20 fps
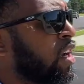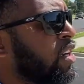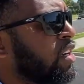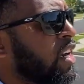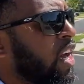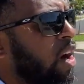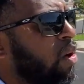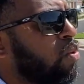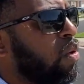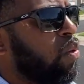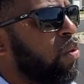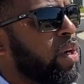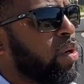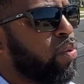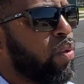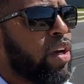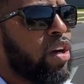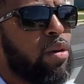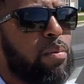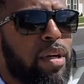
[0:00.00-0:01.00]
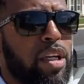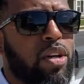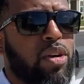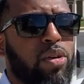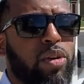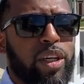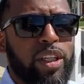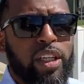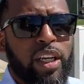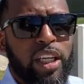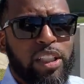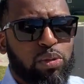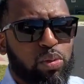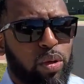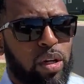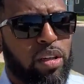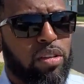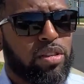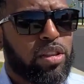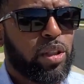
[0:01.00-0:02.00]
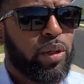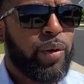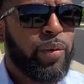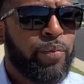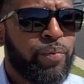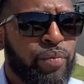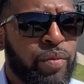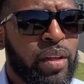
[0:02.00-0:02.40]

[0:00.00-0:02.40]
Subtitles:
Now what we will be doing as well too